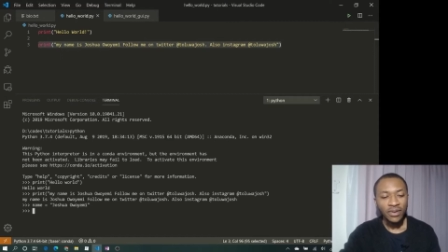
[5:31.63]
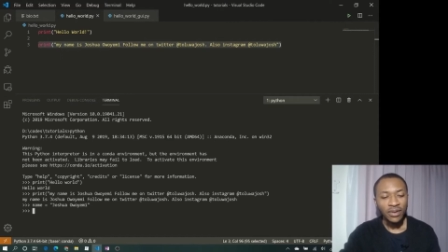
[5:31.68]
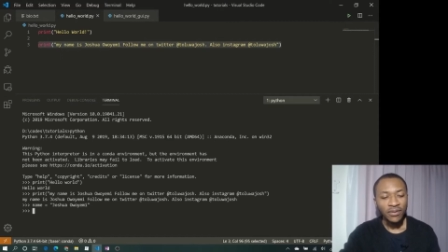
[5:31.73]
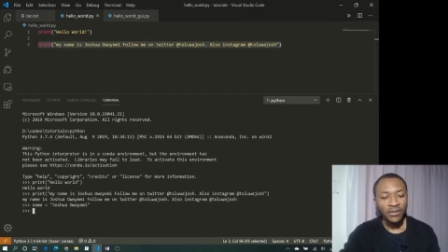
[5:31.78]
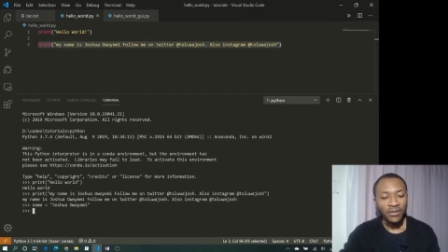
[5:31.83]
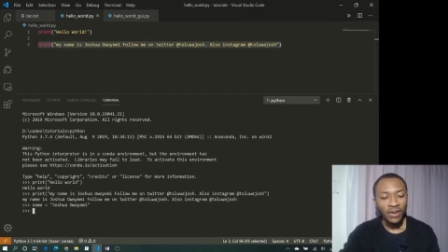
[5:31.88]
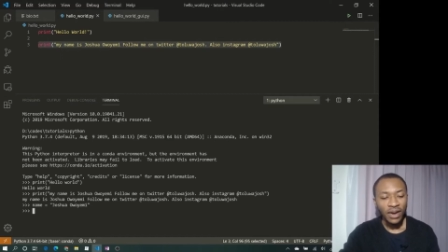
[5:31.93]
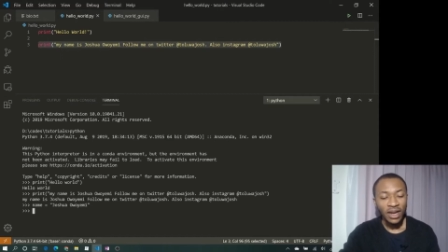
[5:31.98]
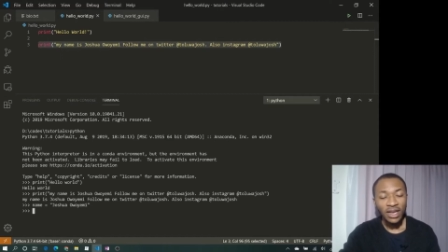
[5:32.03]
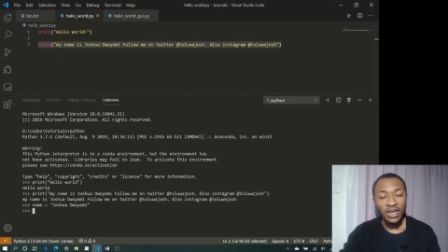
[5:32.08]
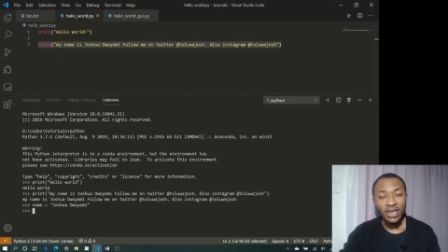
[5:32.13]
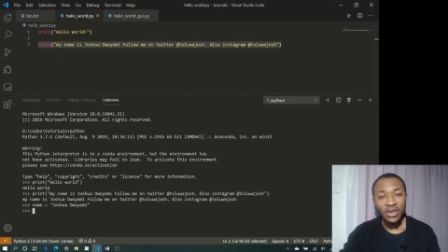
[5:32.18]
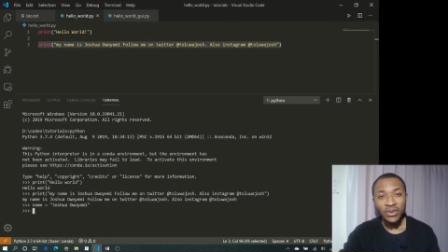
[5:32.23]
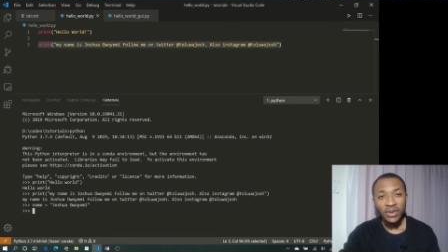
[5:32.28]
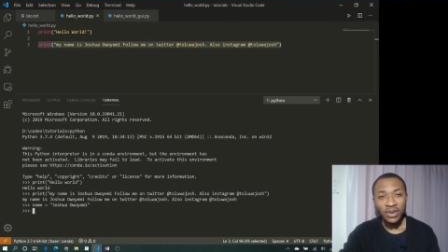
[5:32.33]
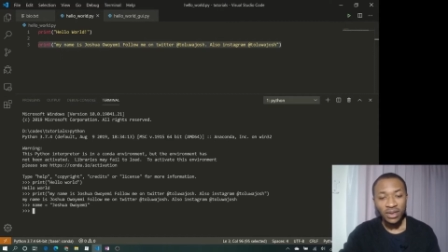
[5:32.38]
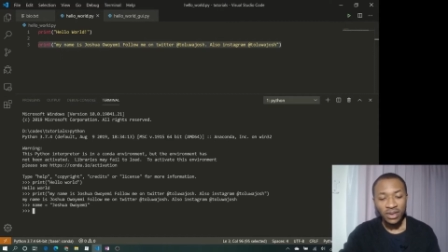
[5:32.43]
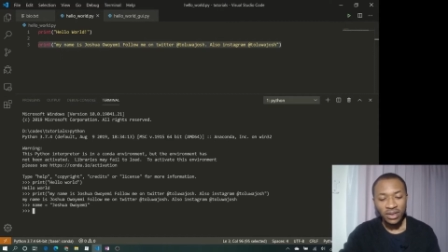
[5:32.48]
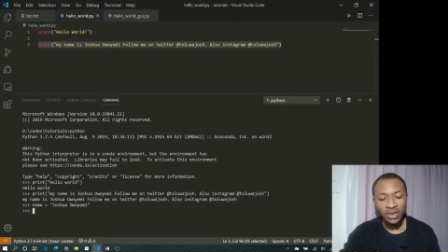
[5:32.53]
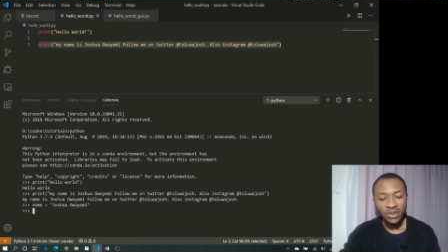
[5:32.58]
value
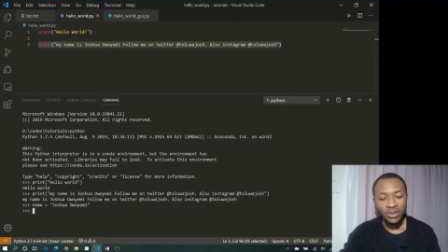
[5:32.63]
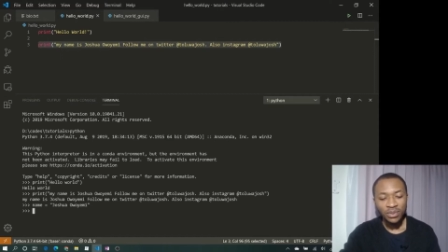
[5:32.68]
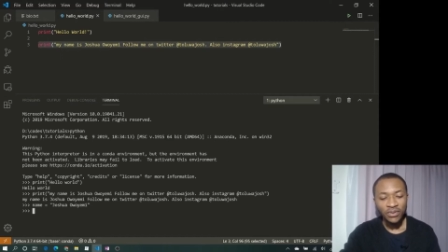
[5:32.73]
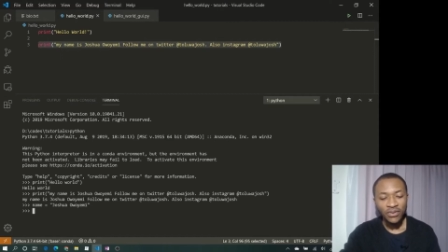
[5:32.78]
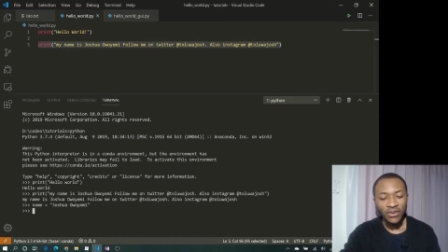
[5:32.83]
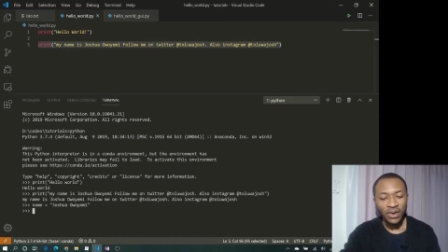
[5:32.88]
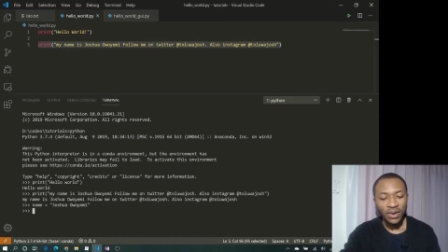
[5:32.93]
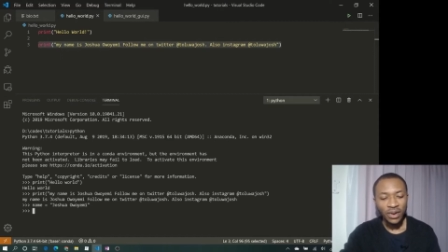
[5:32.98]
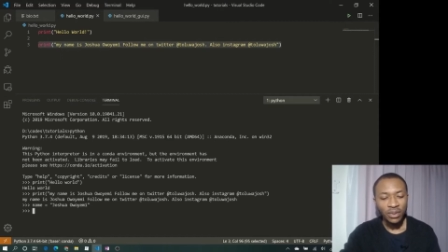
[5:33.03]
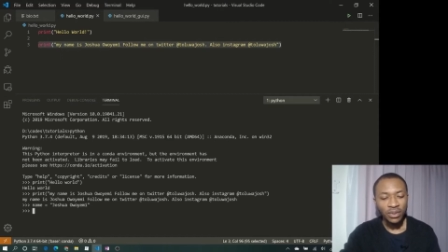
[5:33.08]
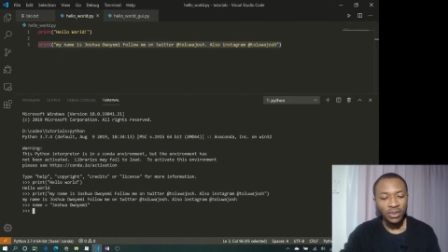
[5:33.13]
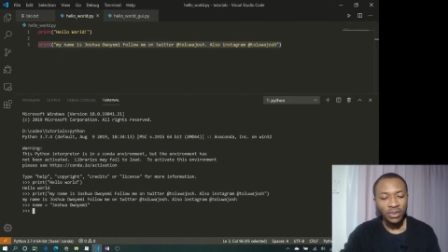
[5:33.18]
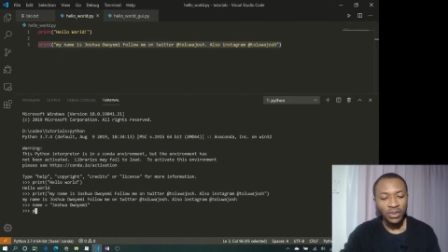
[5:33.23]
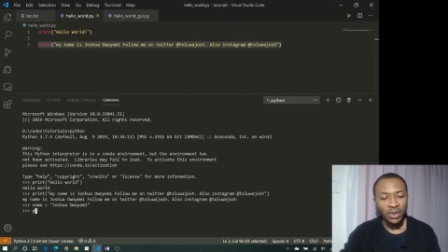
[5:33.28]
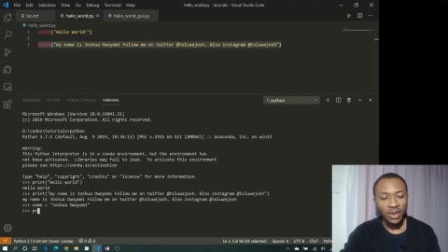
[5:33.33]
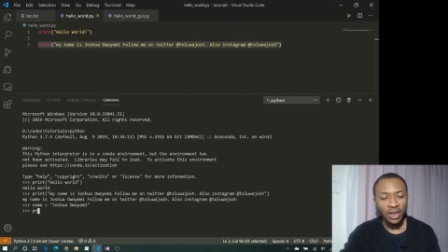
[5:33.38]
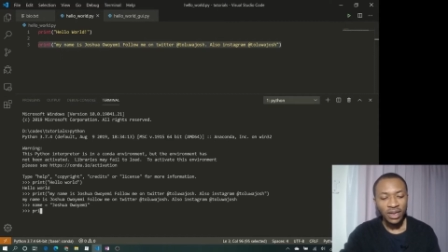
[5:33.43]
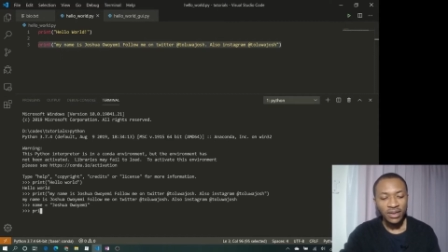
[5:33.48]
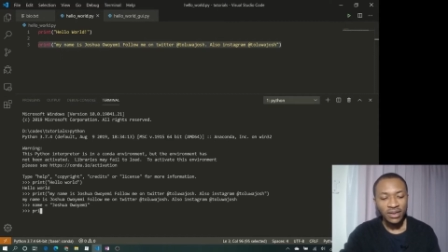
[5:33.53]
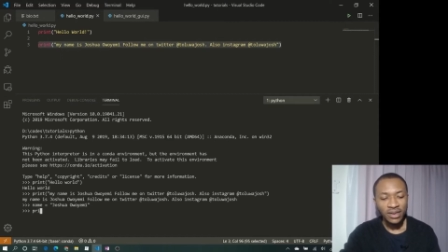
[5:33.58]
in this variable, we
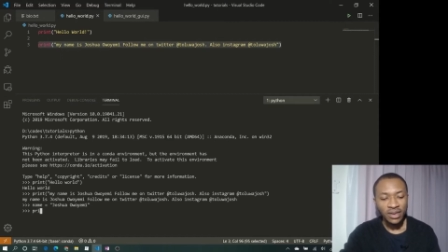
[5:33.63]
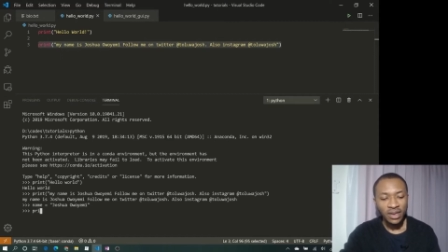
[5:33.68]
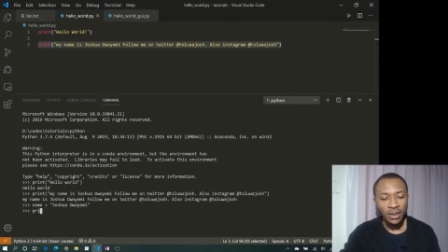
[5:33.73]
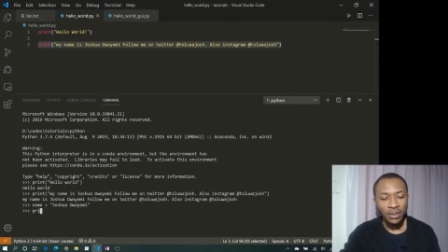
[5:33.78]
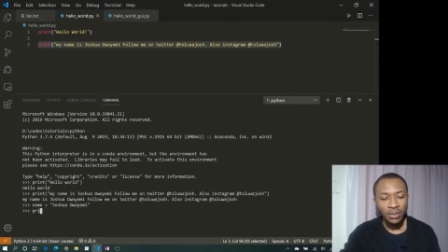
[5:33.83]
can say